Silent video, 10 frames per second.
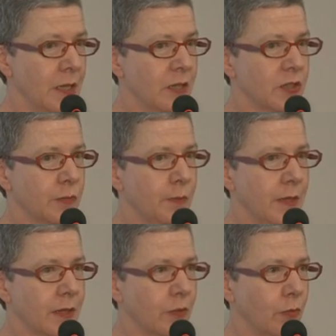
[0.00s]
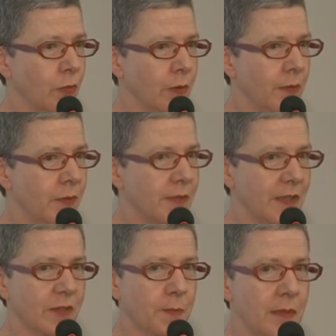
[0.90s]
to make all of those
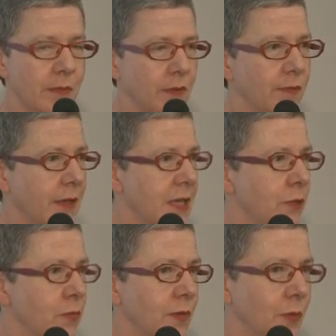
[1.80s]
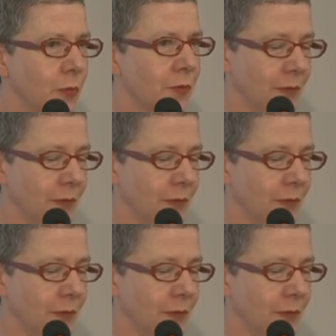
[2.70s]
expensive e-resources